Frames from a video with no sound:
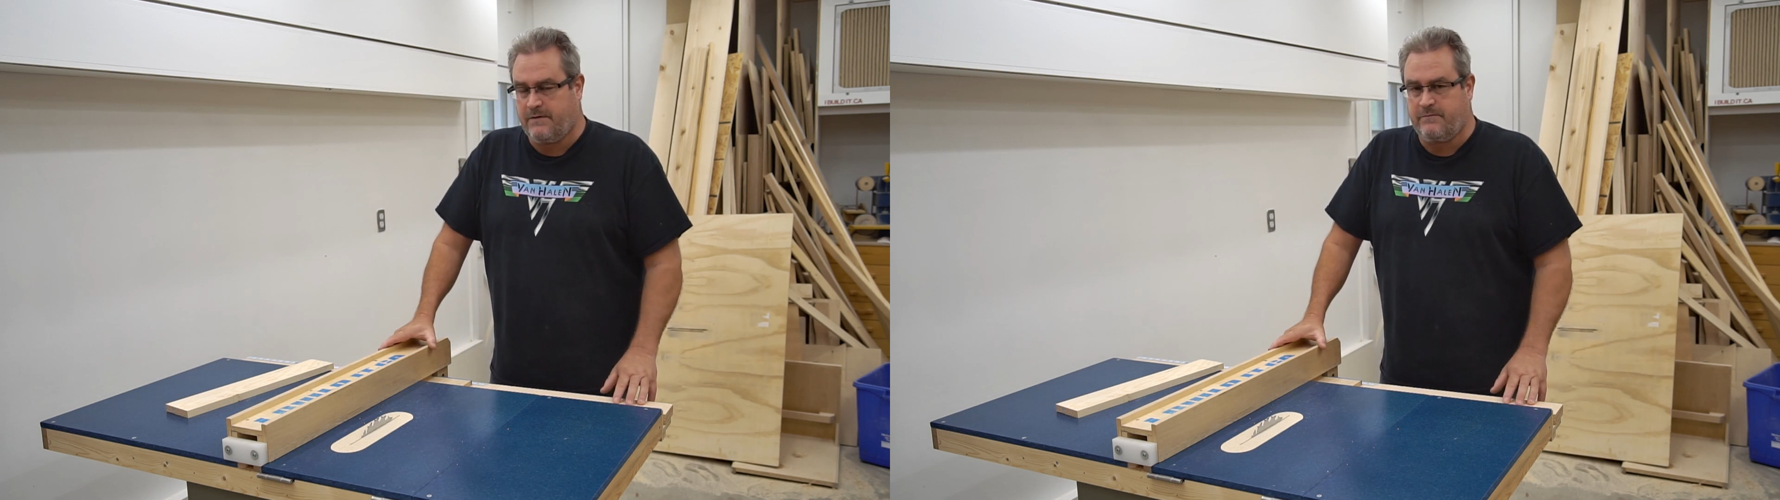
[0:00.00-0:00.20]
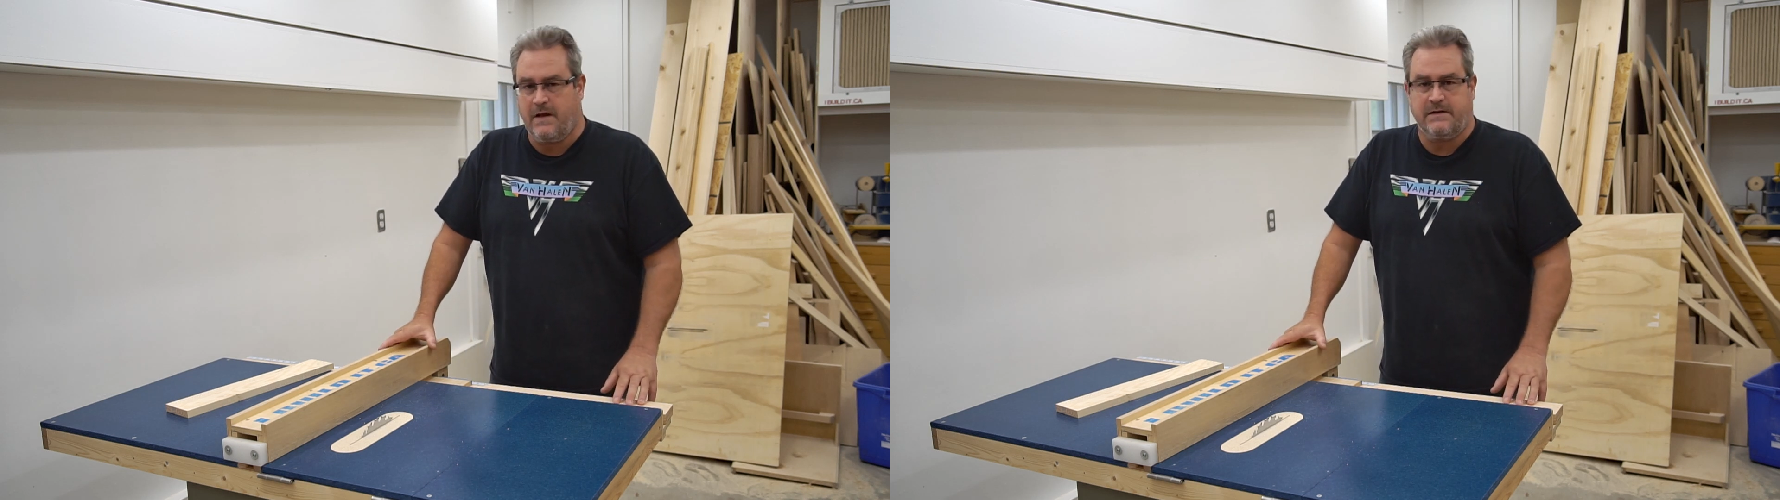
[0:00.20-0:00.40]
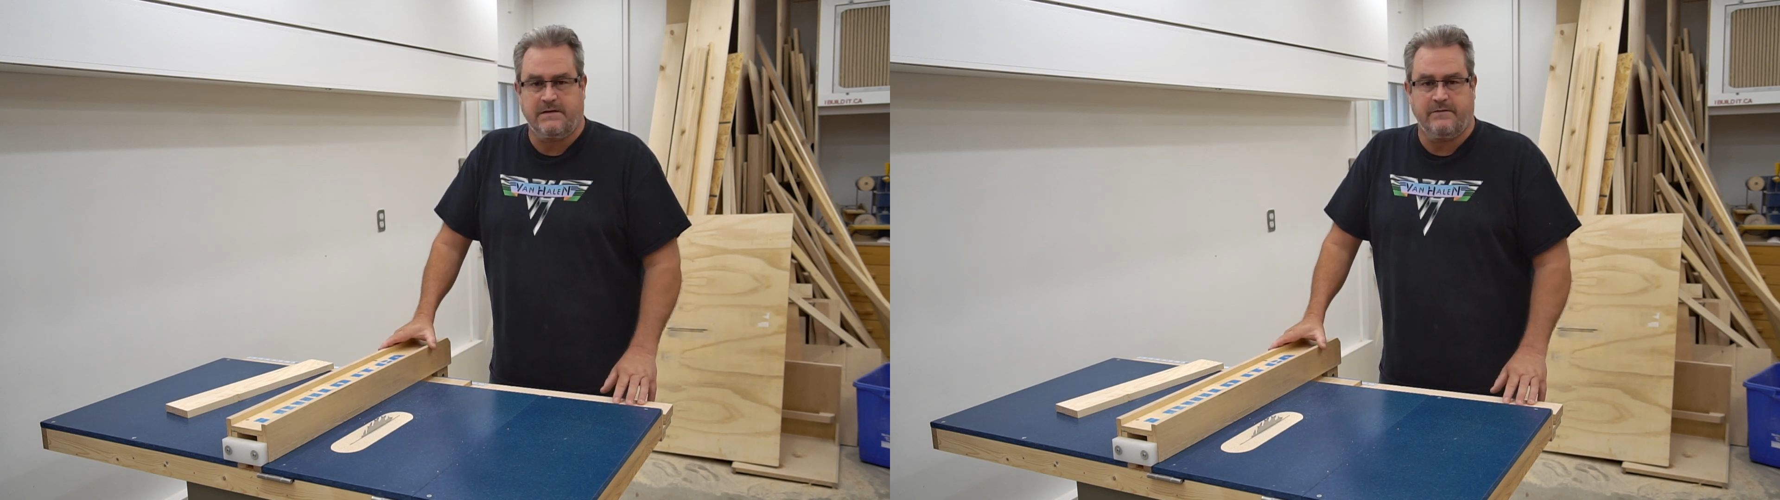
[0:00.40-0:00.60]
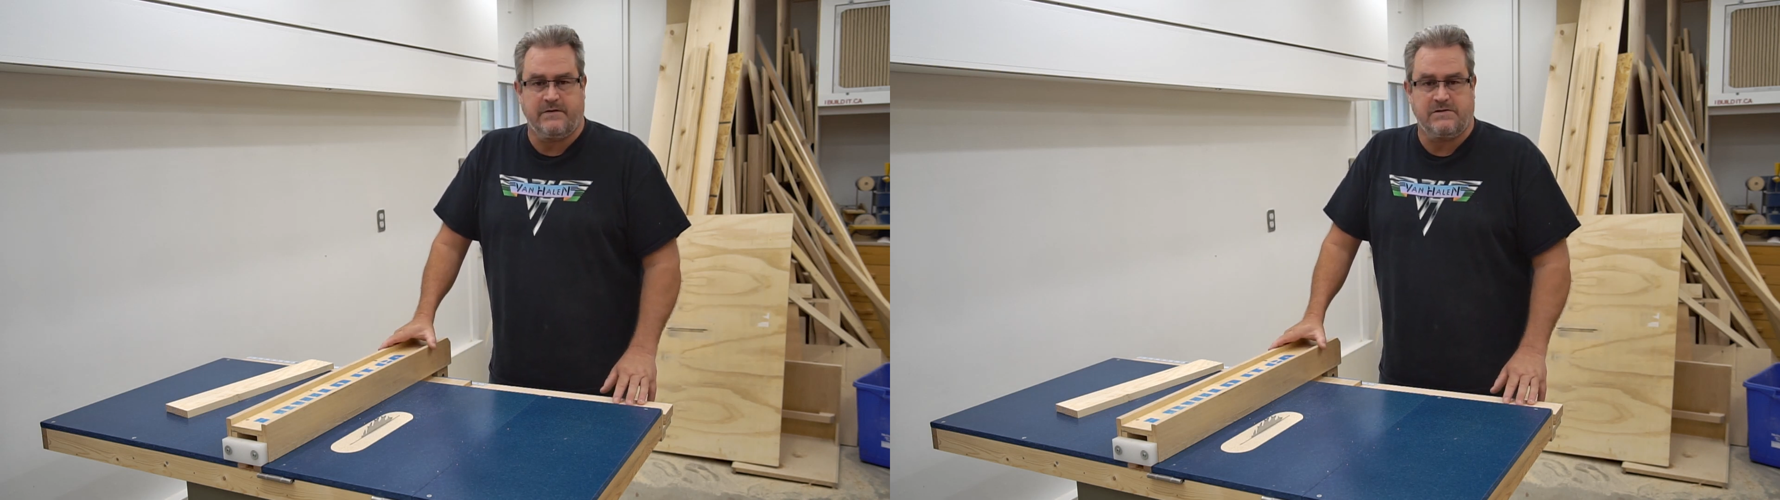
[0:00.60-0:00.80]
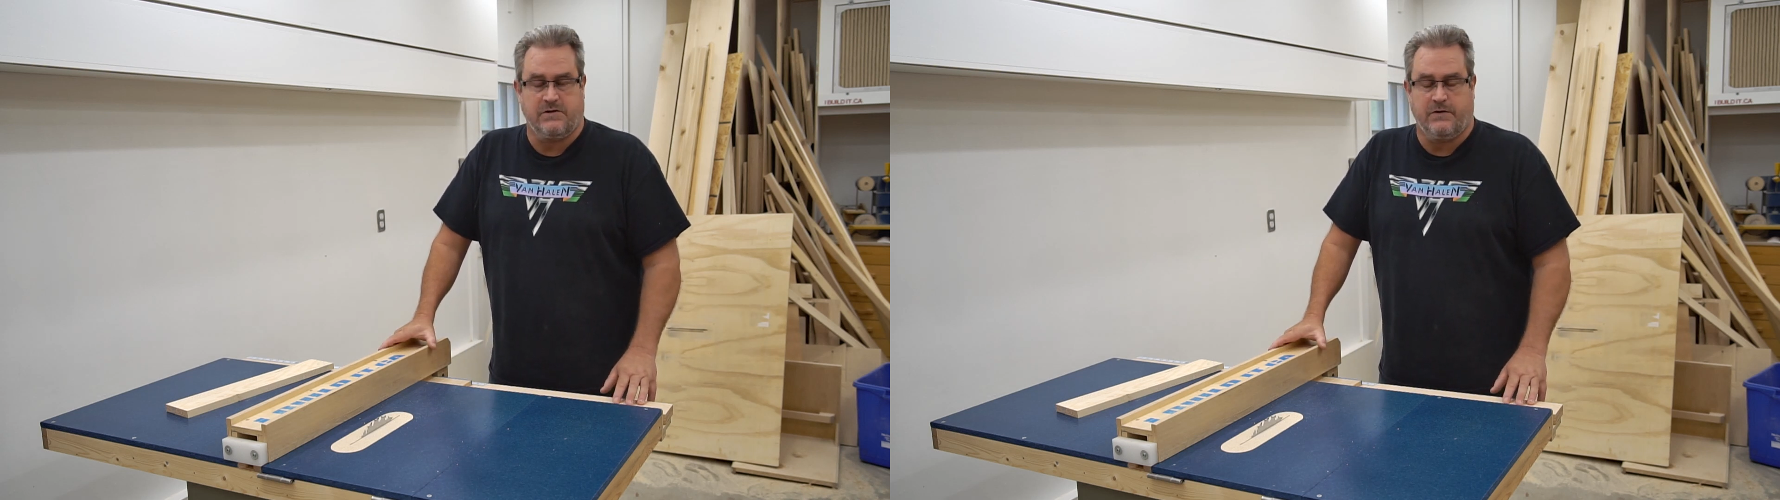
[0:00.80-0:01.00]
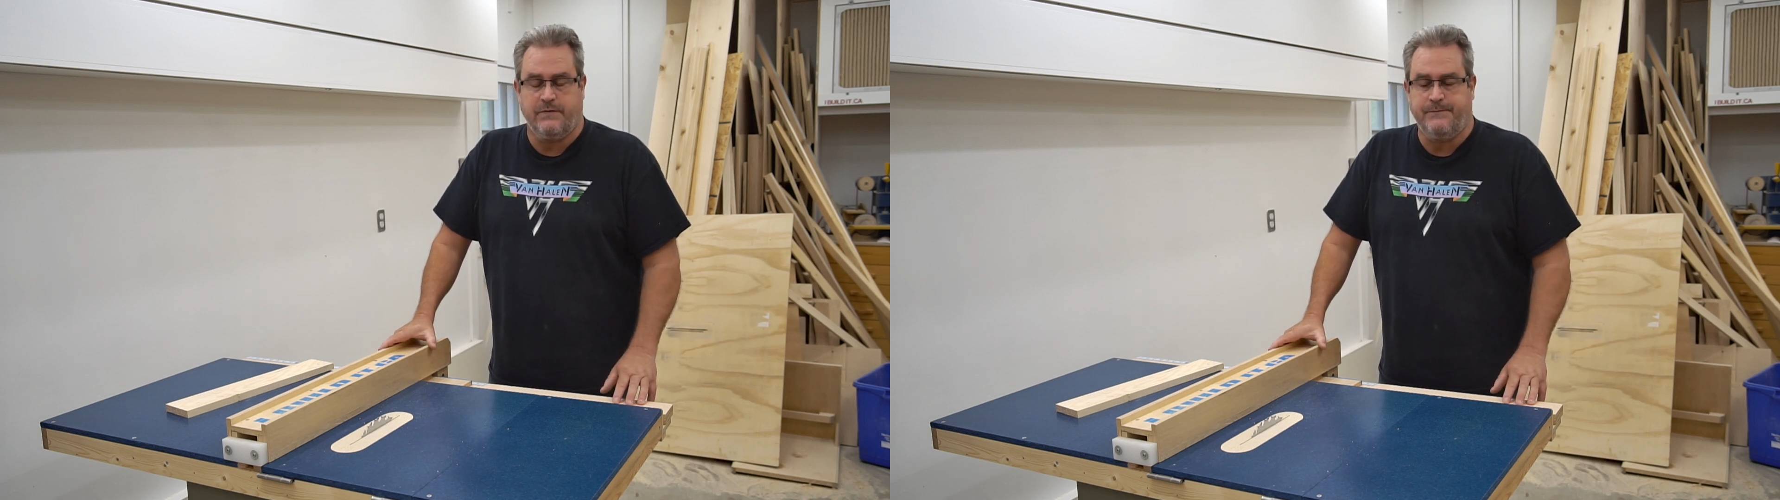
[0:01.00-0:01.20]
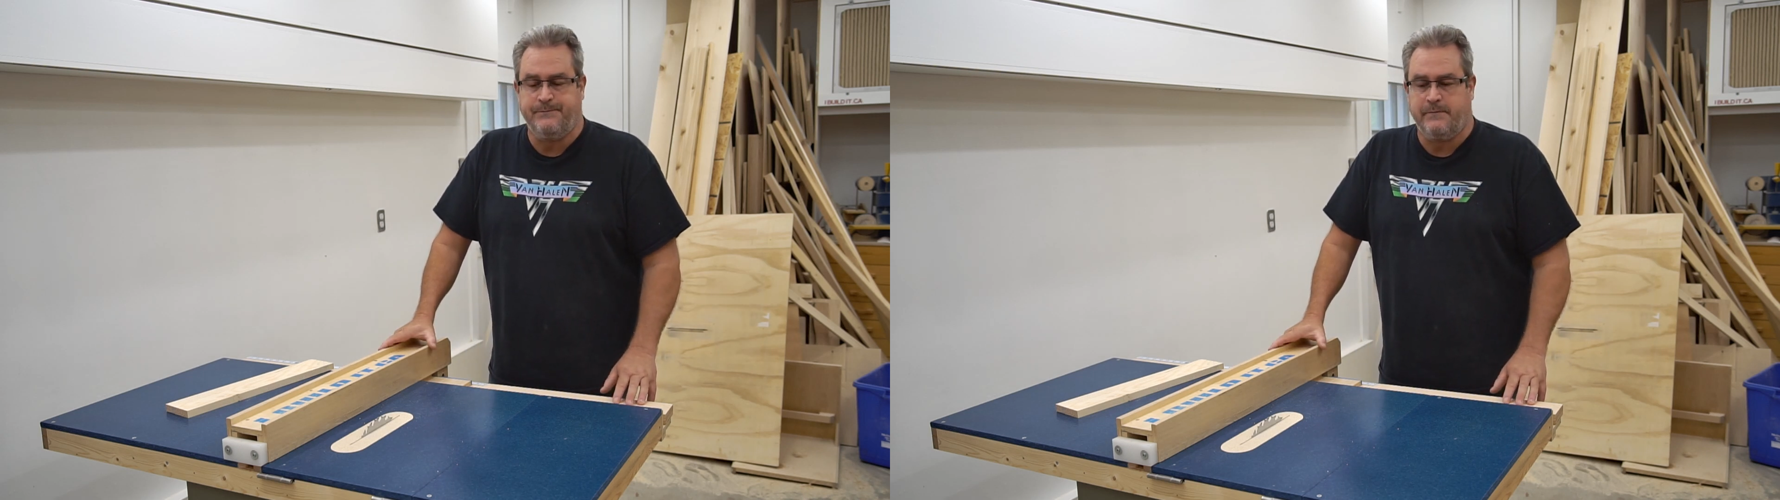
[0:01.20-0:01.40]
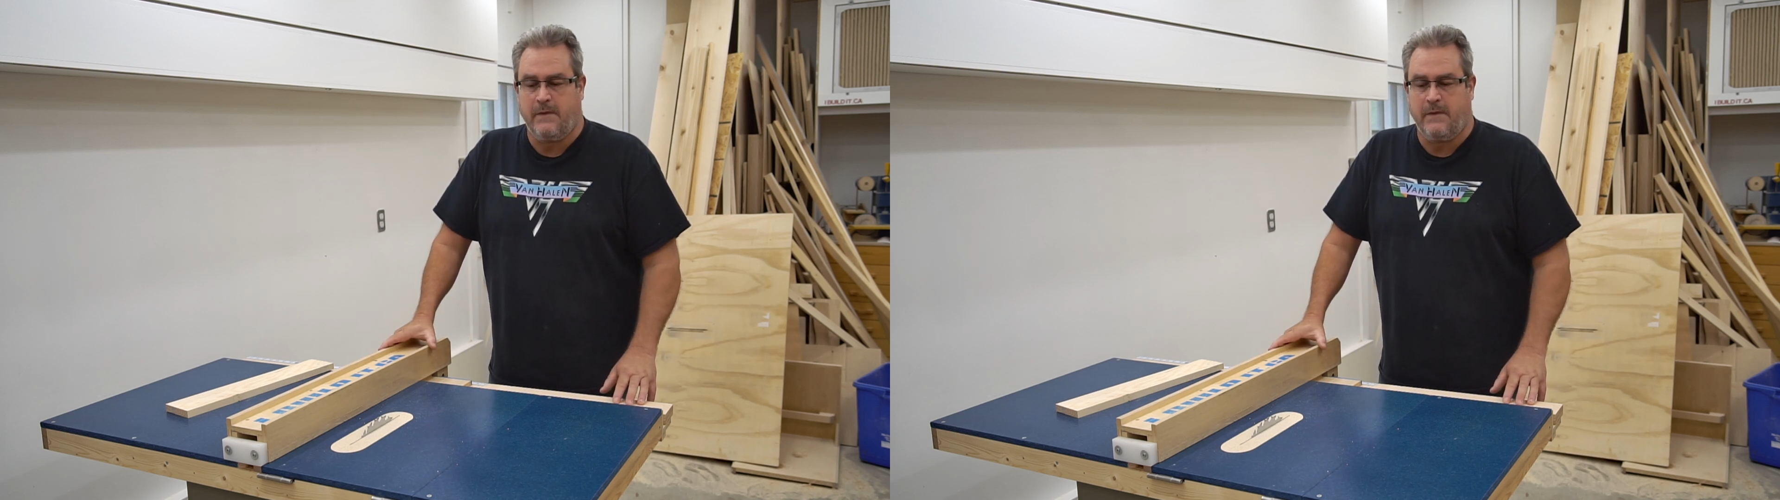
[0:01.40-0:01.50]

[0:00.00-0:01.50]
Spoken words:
relatively soon.